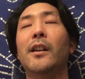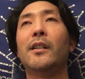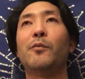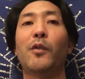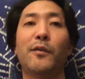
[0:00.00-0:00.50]

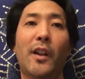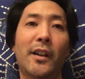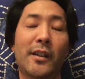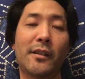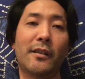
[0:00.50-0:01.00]
And we're
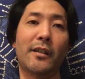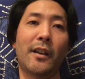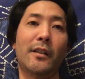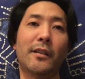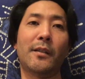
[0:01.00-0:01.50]
flying into
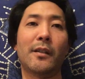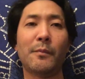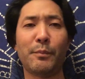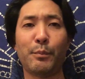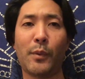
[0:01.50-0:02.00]
that.
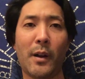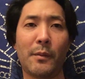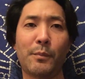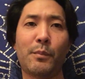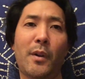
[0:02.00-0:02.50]
Um, pro
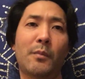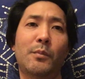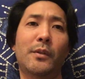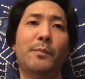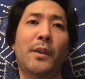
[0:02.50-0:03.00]

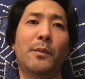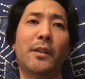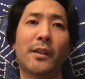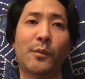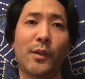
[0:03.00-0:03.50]
probably, maybe
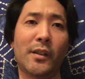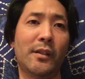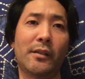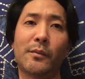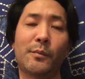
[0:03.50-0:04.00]
that's what it
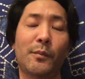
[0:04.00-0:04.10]
is.